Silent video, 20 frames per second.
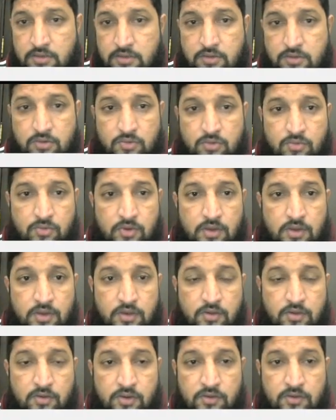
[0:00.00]
no, and
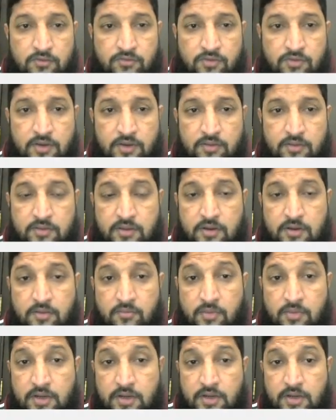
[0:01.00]
you can find there are
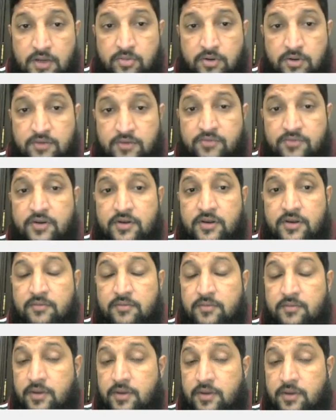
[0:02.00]
multiple different
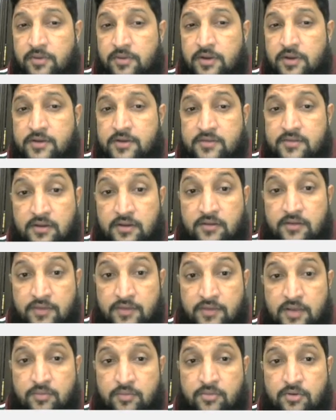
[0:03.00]
templates are
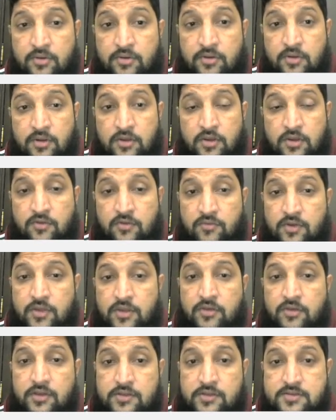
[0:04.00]
available where
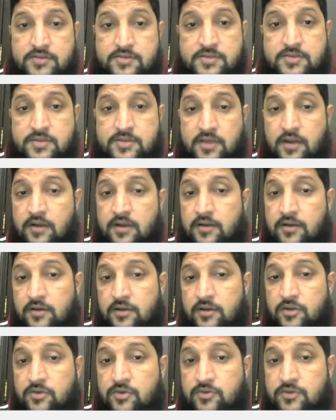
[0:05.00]
you can start
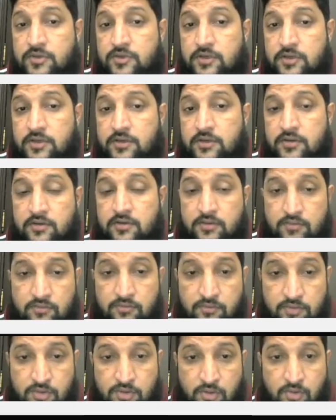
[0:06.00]
using it
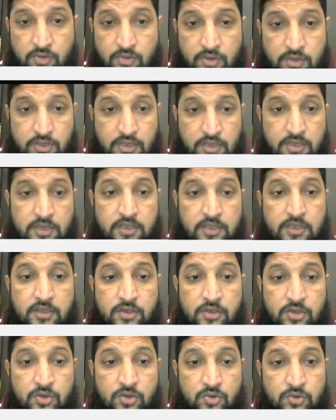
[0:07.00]
without creating a
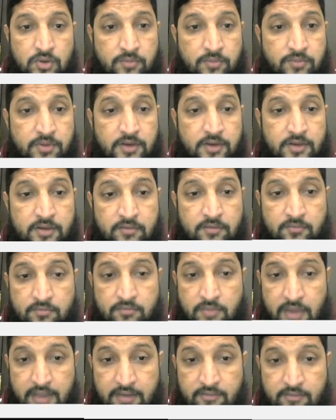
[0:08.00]
new template in
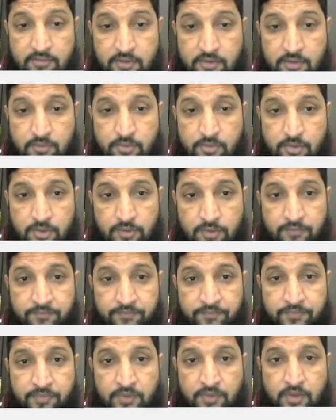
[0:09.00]
blank workbook.
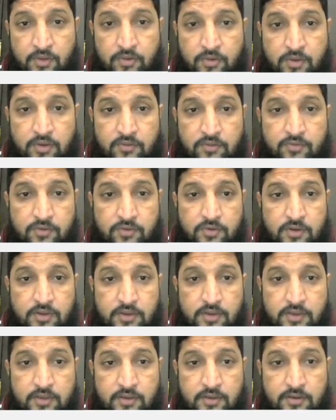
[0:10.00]
Okay, if you click
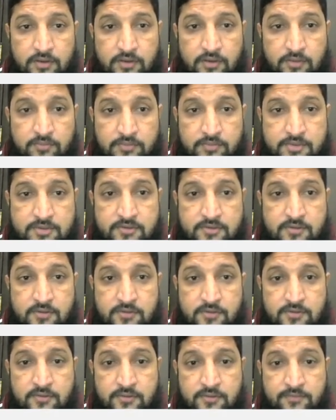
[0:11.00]
here in
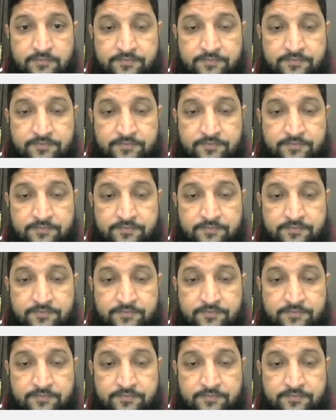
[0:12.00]
business,